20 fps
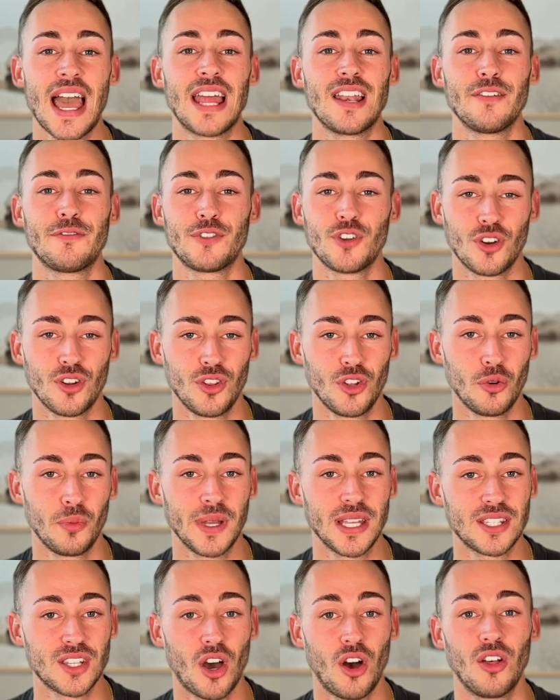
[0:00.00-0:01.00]
And if you're a little
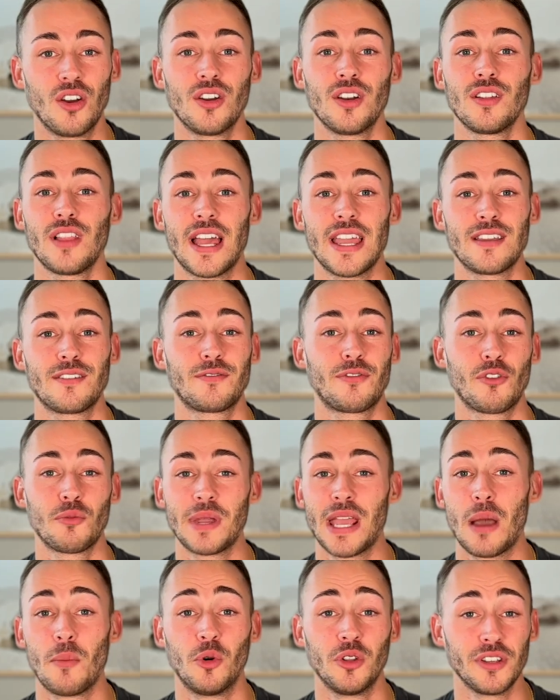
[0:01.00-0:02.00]
bit taller, like for me,
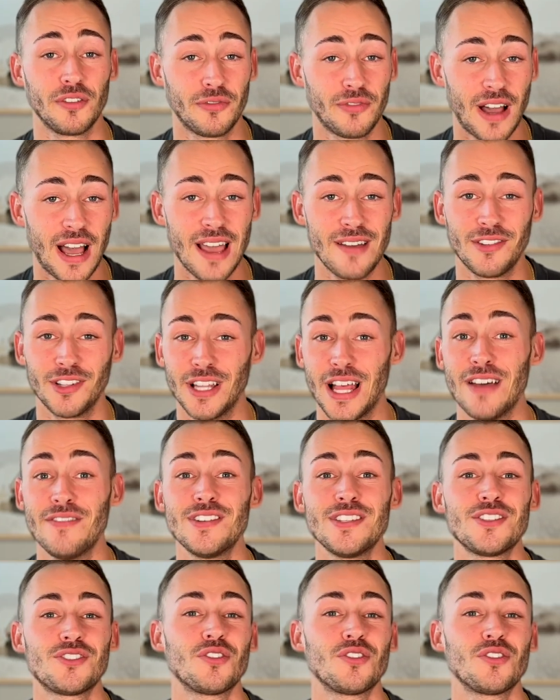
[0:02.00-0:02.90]
I'm only 5'11".